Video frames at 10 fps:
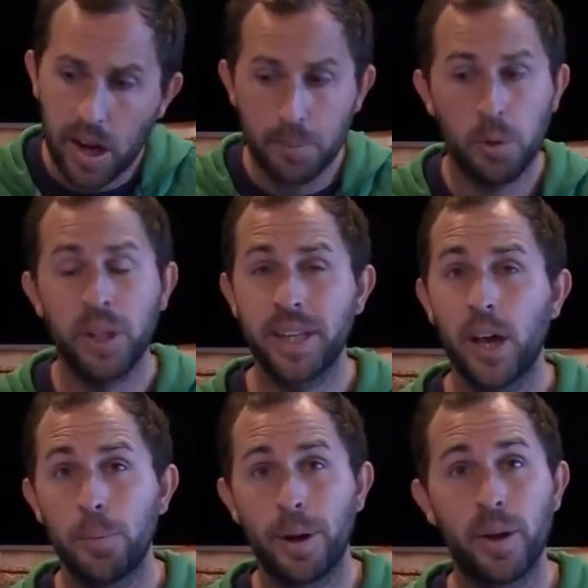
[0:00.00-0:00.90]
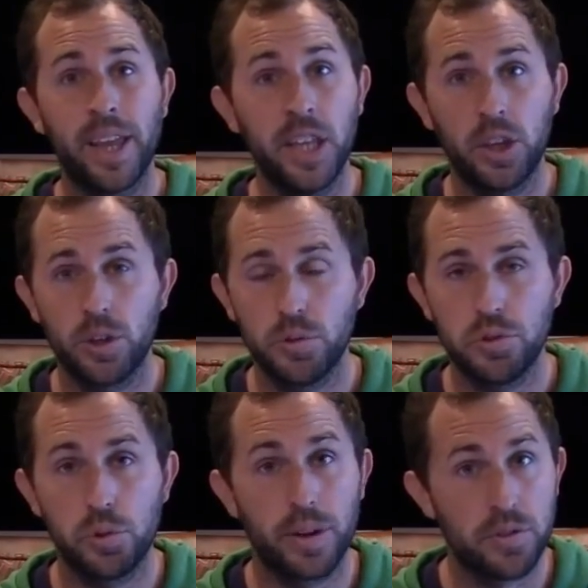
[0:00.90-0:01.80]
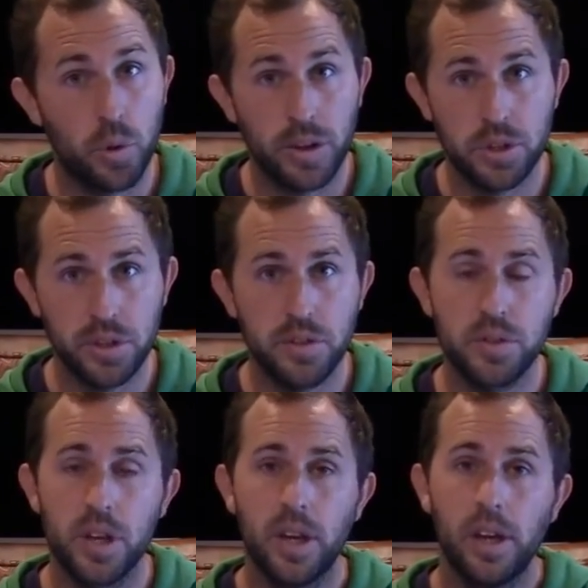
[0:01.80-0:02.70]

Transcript: I'm willing to help out any coach who has questions.